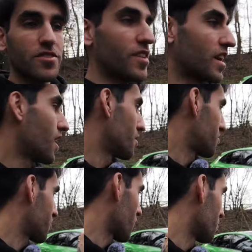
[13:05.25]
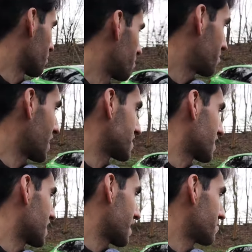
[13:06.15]
to fill it up from
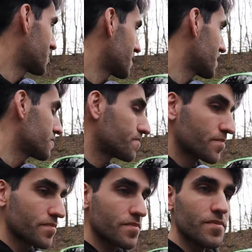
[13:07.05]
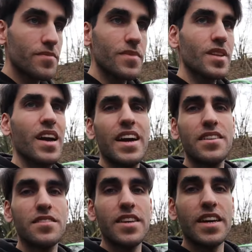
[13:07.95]
basically empty.
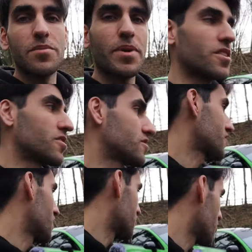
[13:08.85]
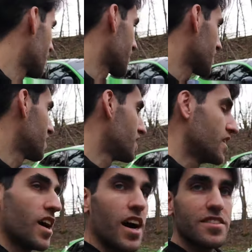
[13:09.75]
And yeah, depending on the style of driving,
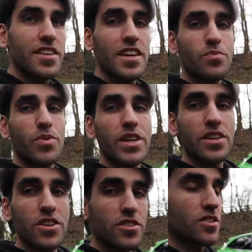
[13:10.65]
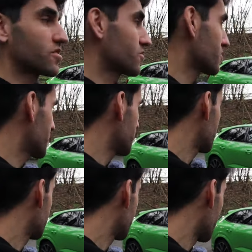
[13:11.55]
I'd say it's pretty good
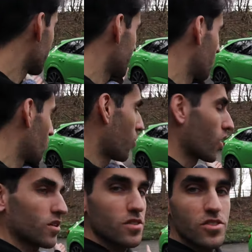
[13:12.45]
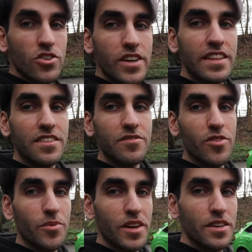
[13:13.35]
considering like what you're getting
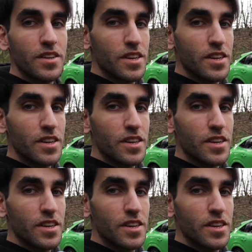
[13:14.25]
from it.